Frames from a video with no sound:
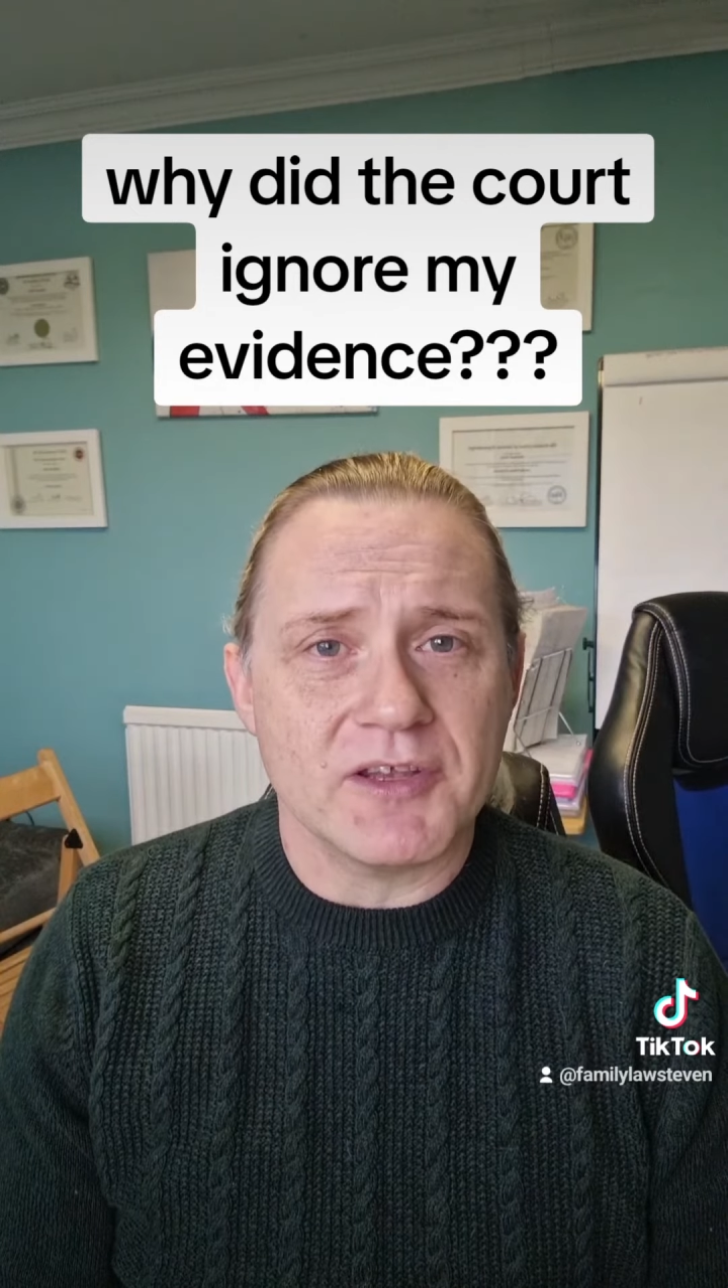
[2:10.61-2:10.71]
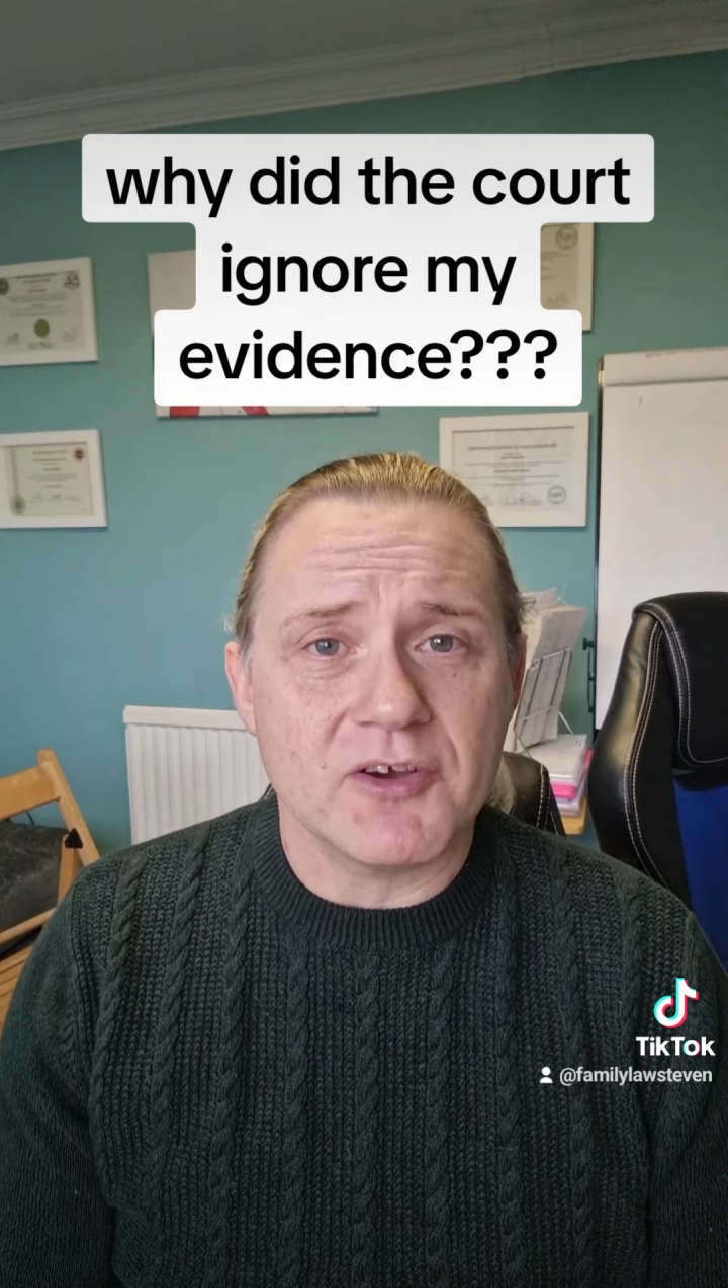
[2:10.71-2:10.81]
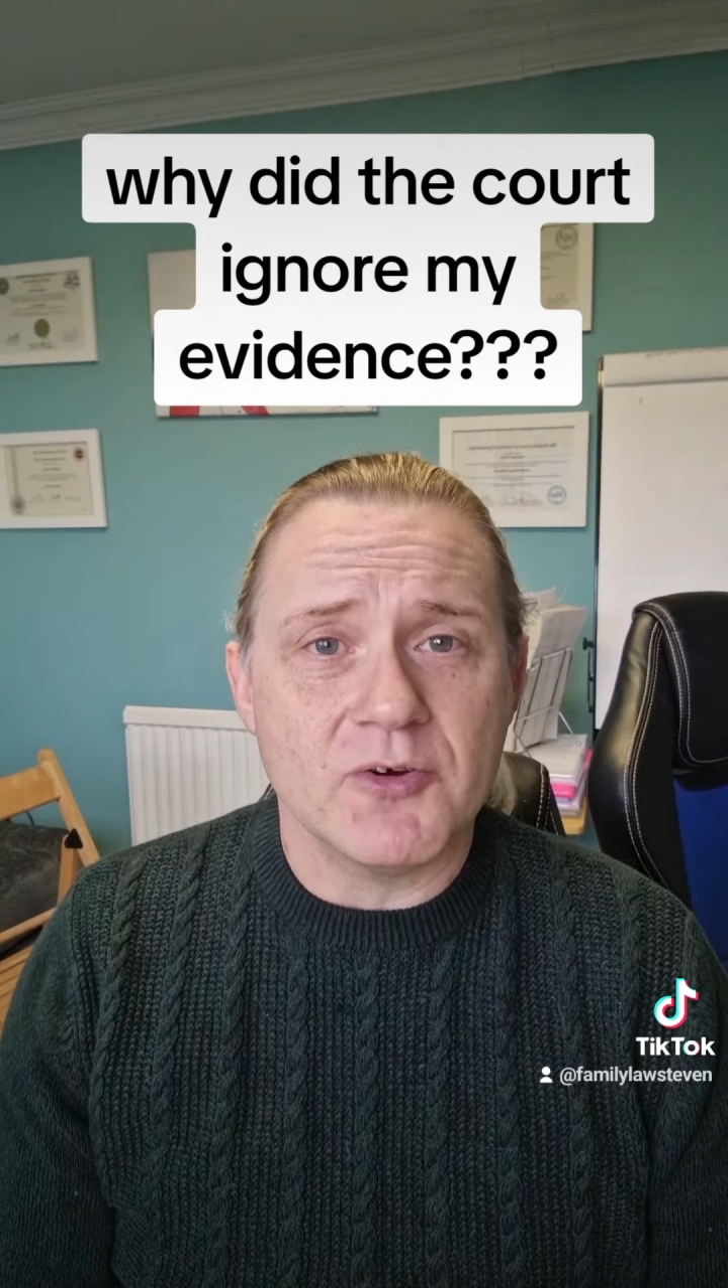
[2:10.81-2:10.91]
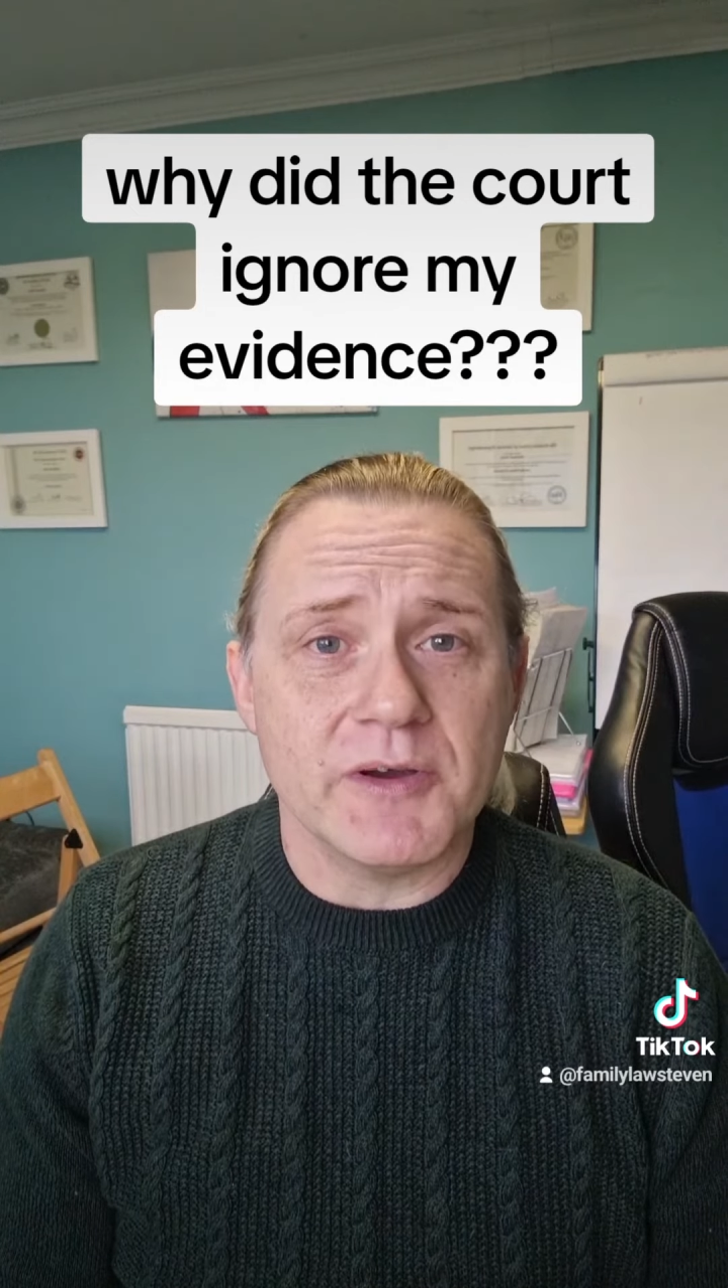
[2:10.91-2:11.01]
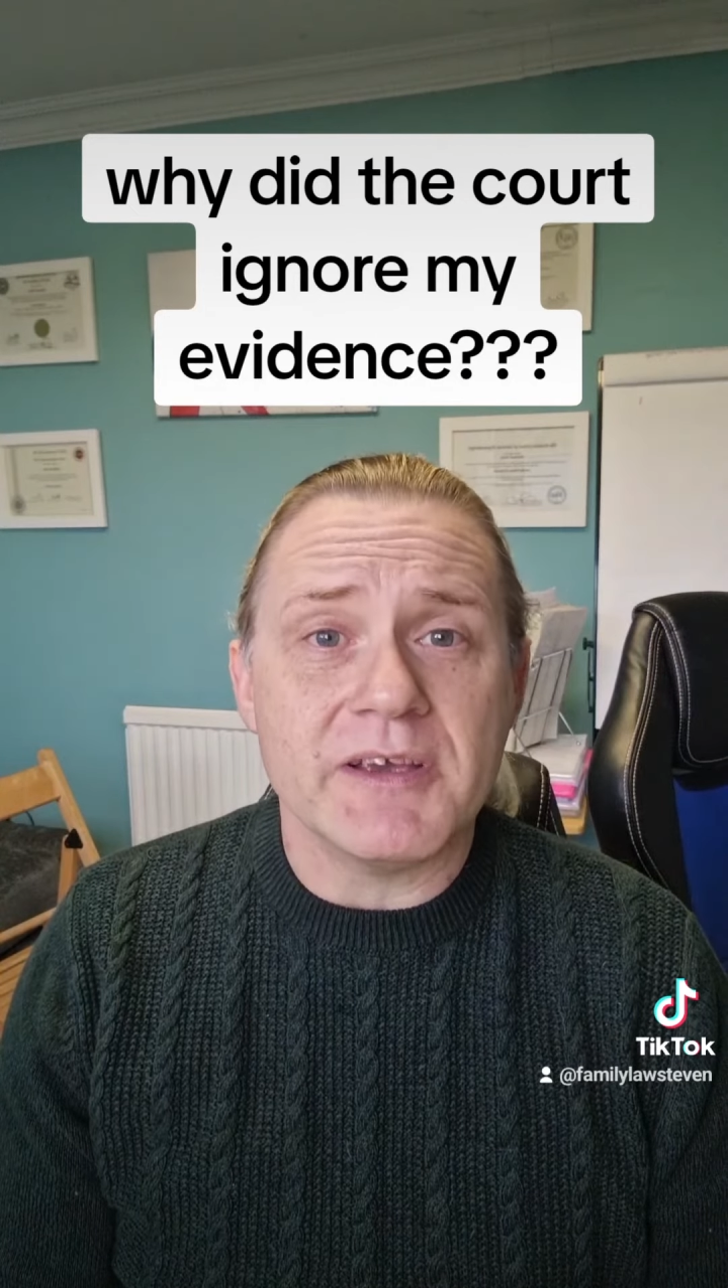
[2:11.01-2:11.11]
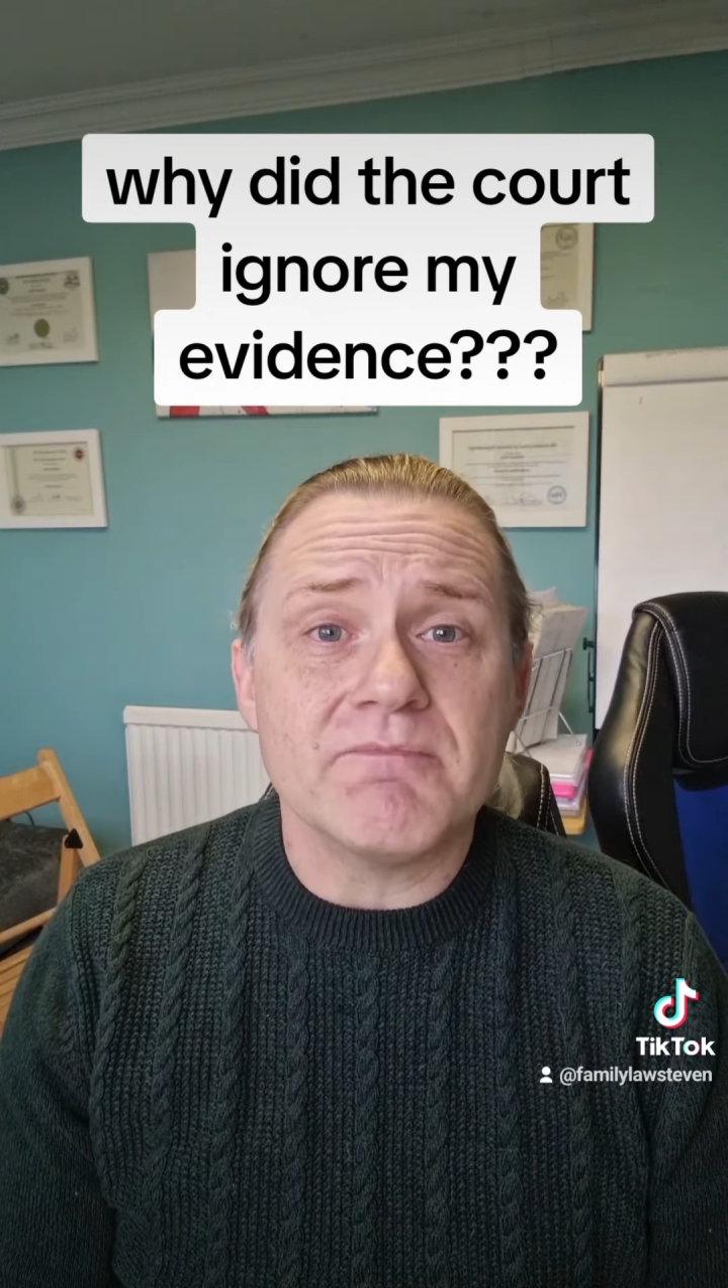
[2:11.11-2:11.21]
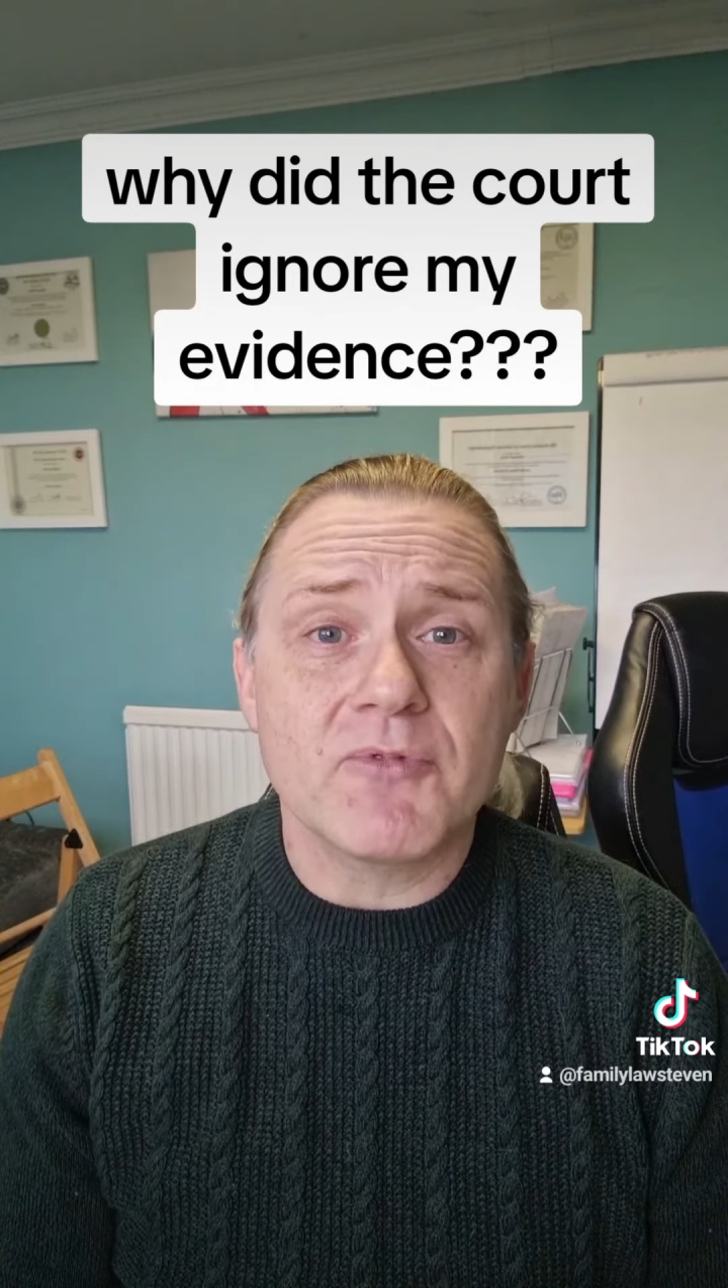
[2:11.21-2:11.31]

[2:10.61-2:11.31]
that the court,